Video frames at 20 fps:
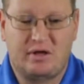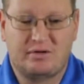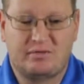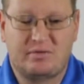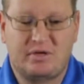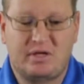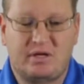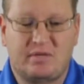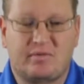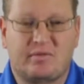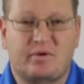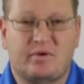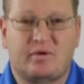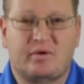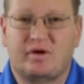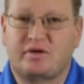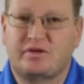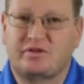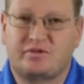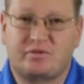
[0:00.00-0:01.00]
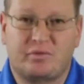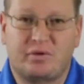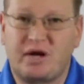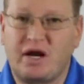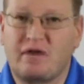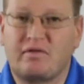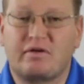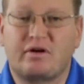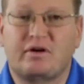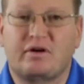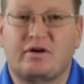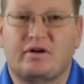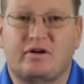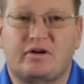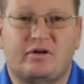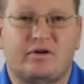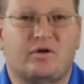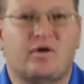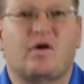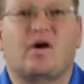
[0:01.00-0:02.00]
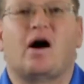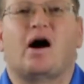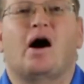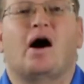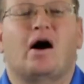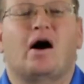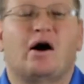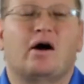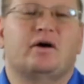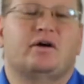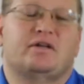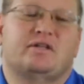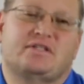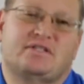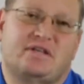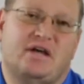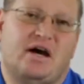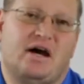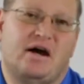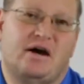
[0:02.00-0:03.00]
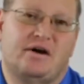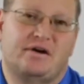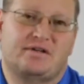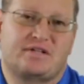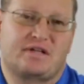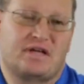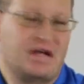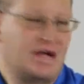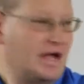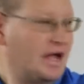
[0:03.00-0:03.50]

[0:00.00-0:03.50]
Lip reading: medium coils, whatever your heart desires.